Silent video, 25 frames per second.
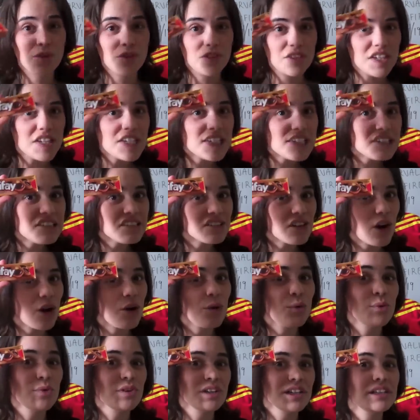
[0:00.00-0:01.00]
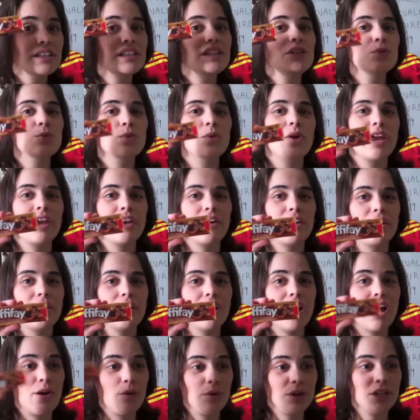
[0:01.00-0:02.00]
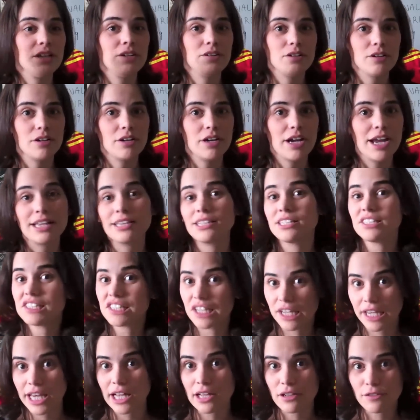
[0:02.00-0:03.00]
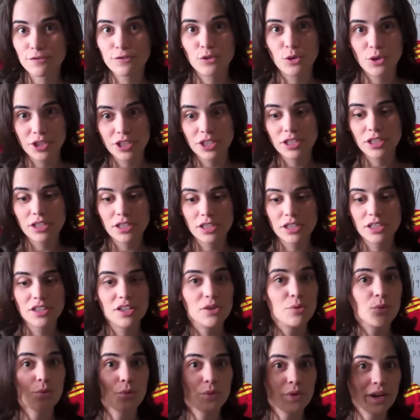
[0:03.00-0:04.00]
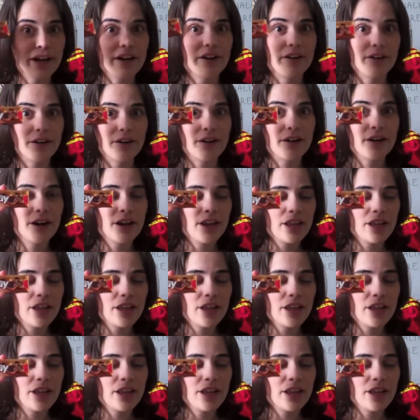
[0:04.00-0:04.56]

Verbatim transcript: These are really rare out here, at least in California. They're rare.